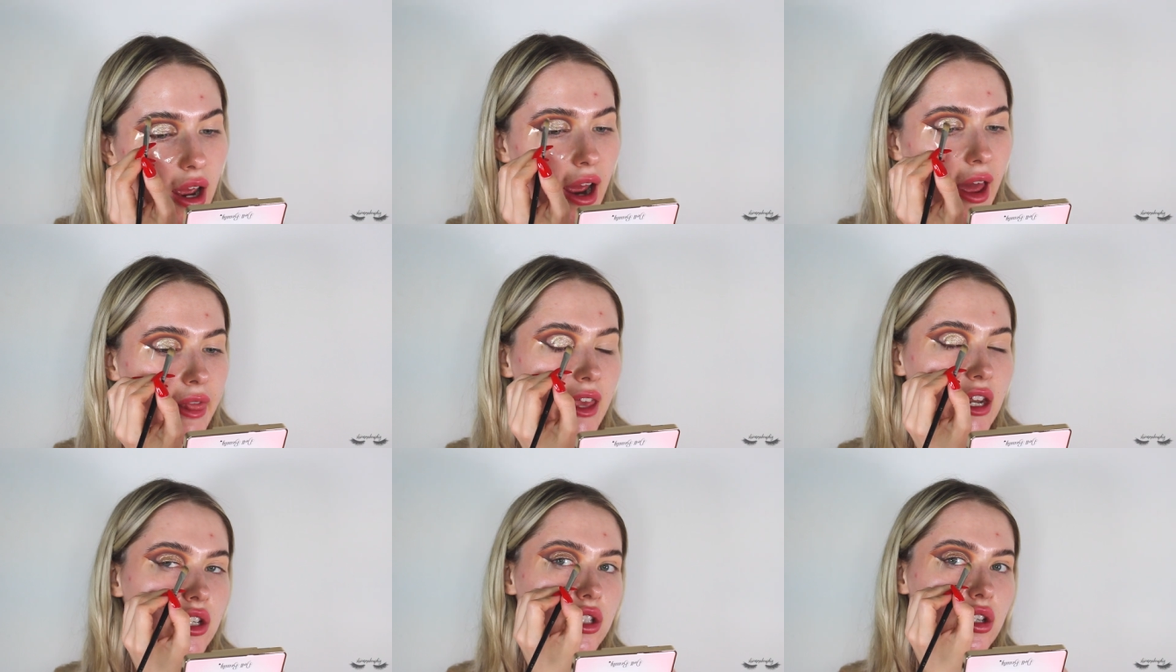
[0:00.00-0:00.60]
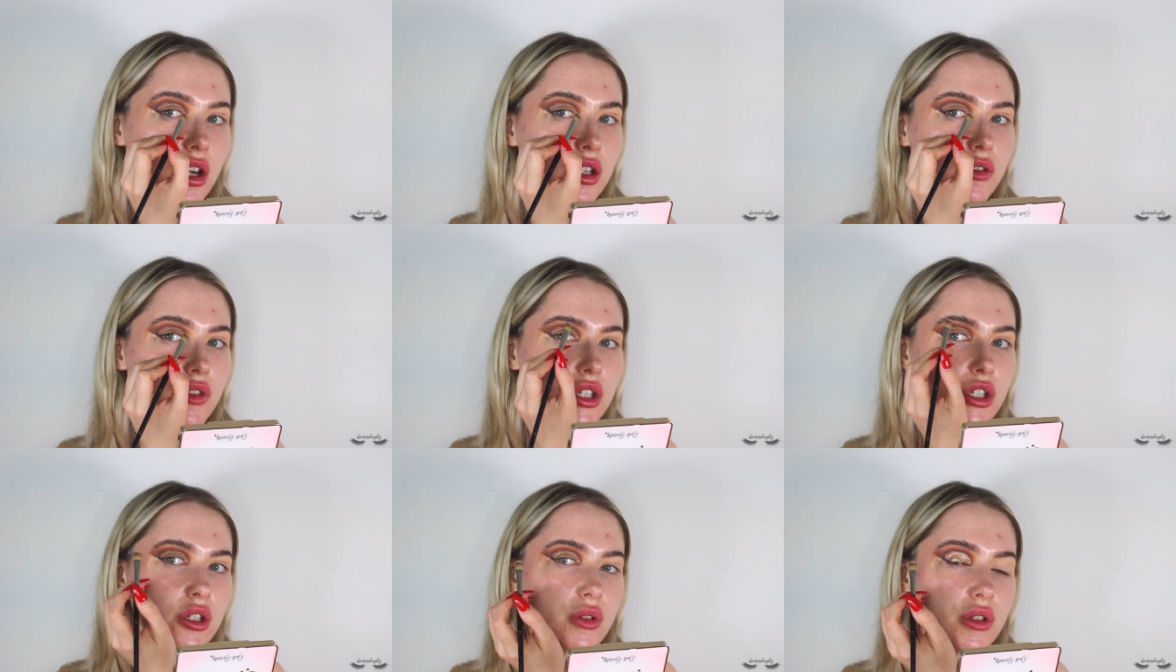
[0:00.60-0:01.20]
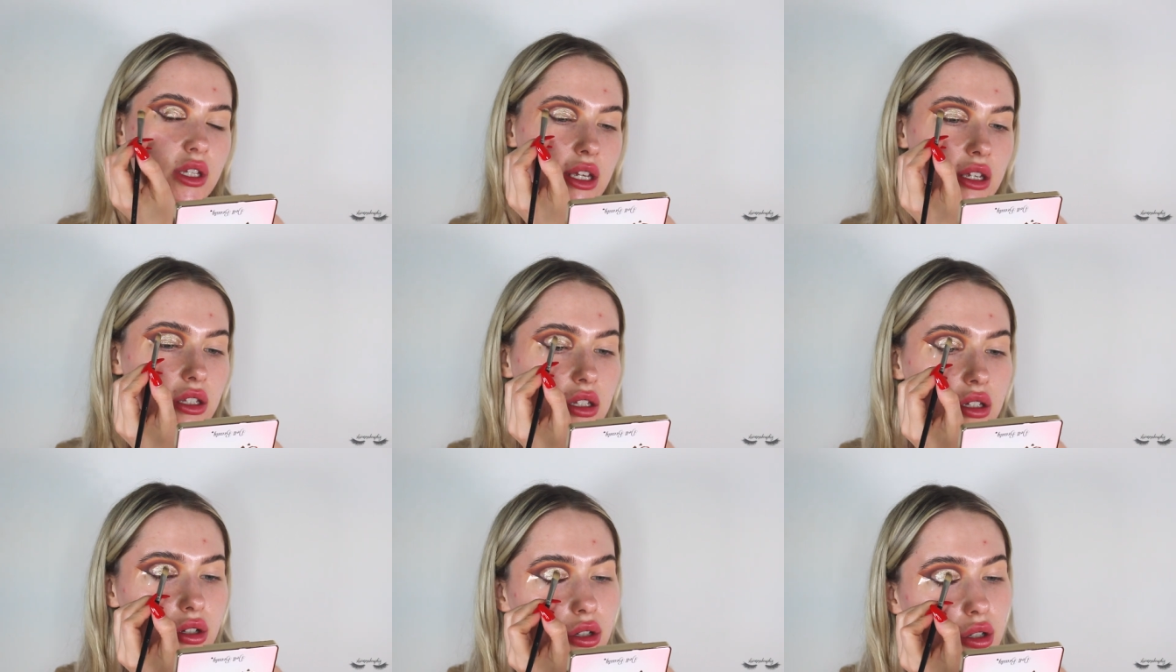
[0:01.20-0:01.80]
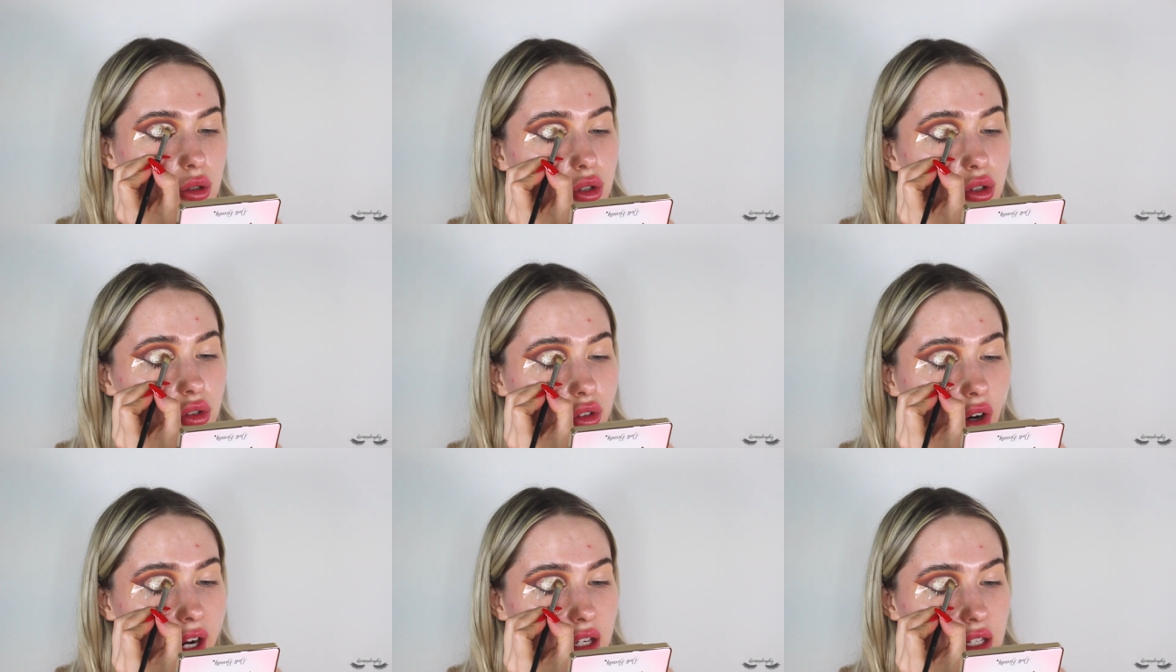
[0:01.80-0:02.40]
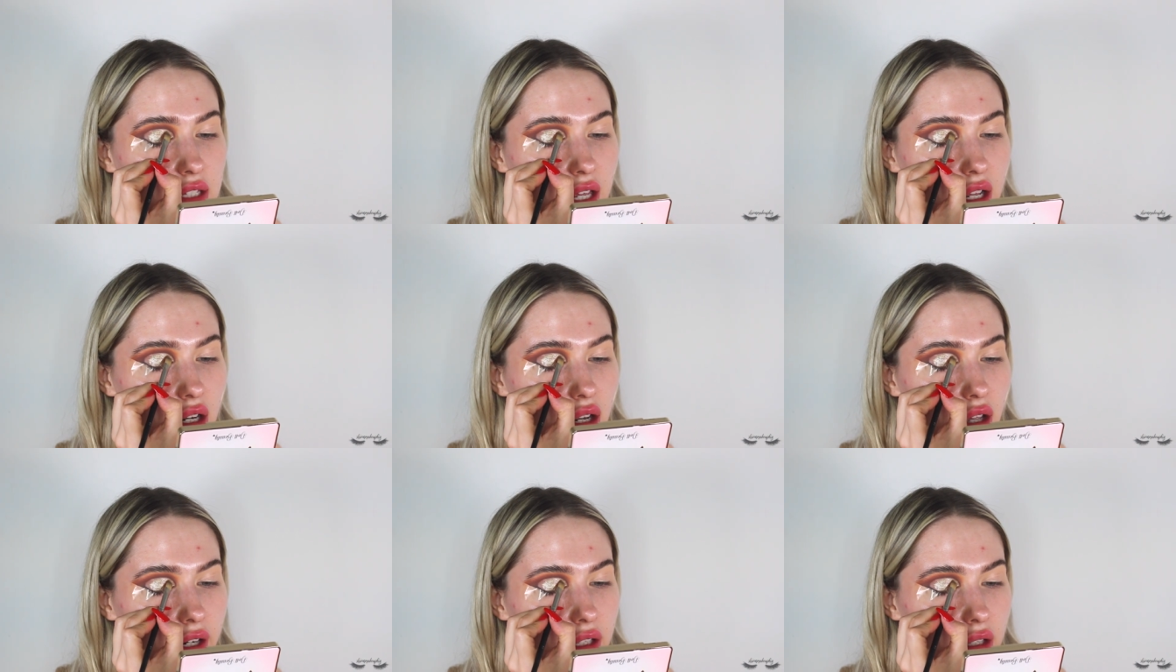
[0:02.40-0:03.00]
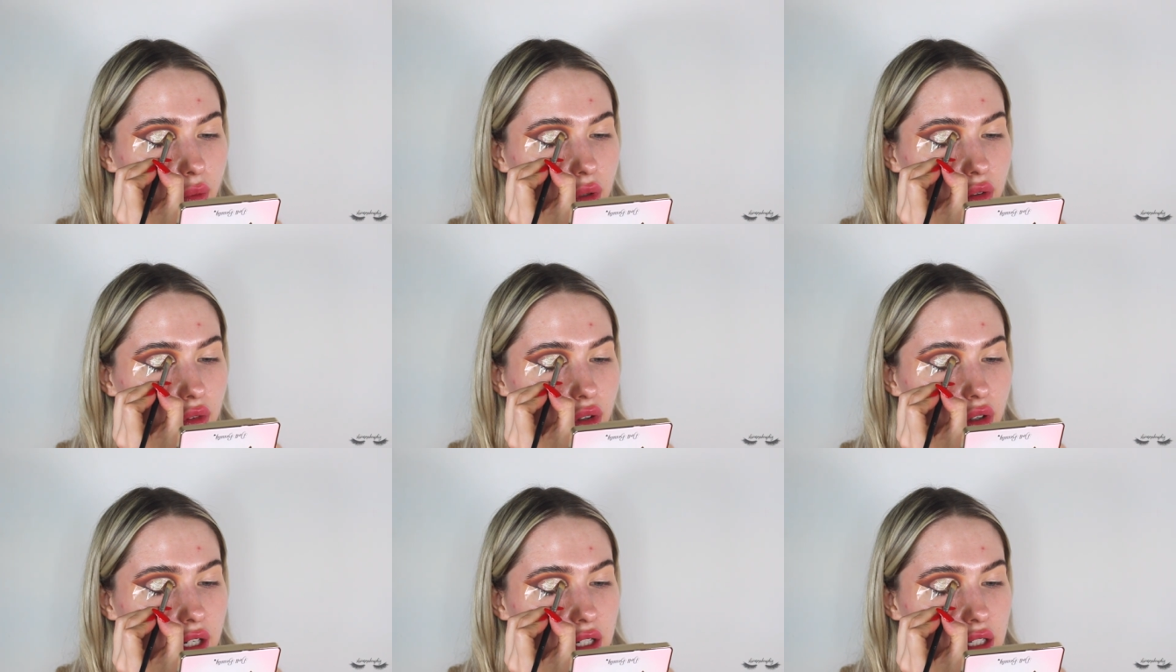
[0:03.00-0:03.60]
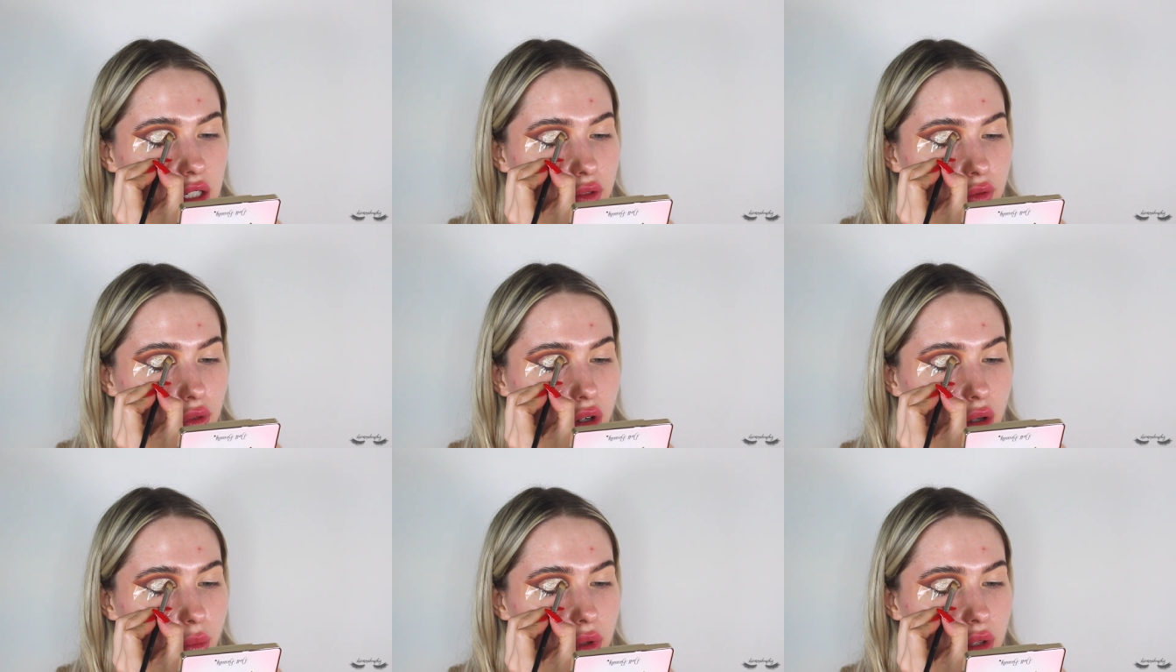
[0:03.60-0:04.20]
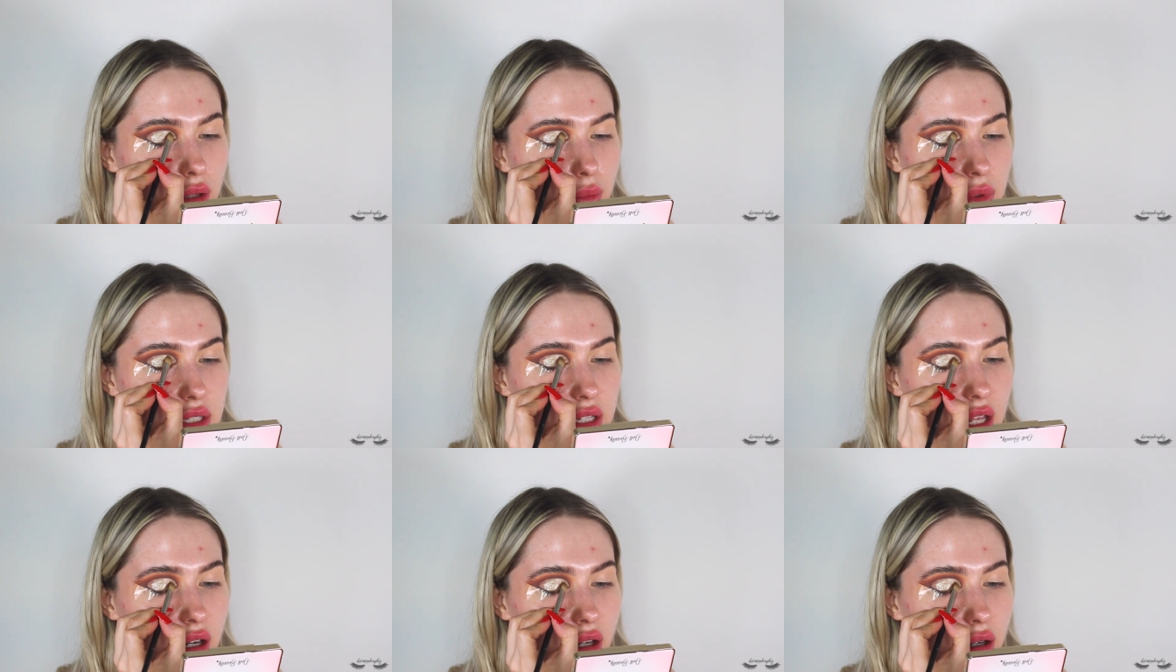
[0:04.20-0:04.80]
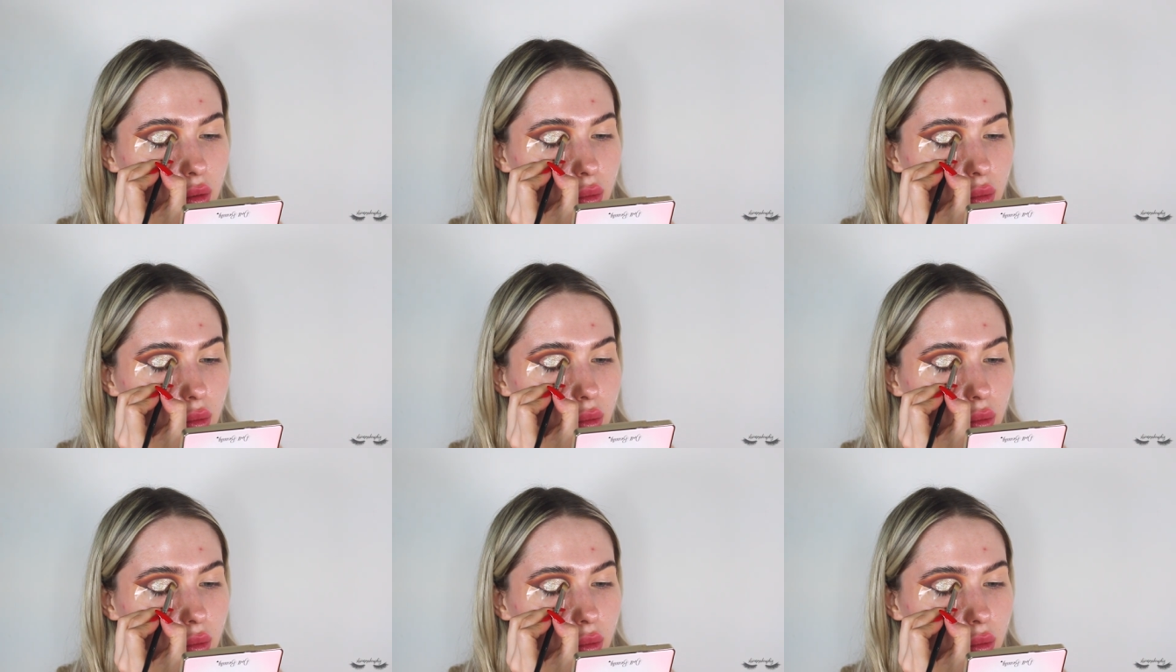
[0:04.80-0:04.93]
and then just kind of use this to trace that line that we've created from the micellar